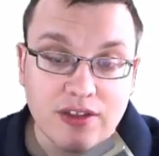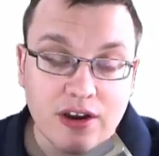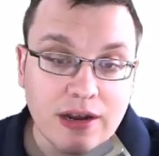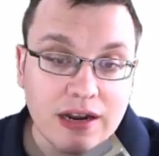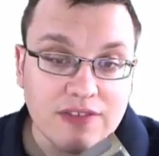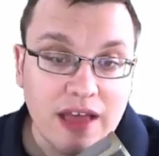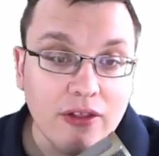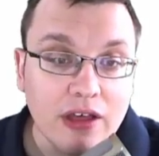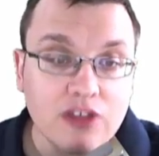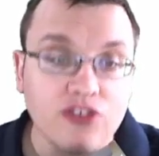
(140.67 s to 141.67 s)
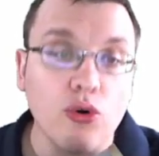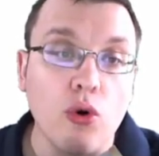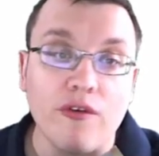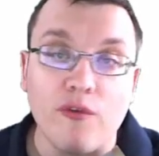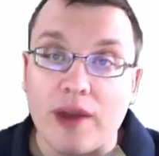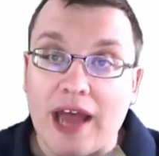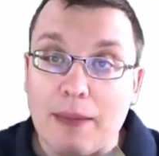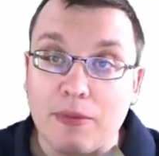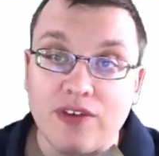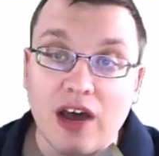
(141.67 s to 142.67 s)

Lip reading: They're kind of telling the story of what happened to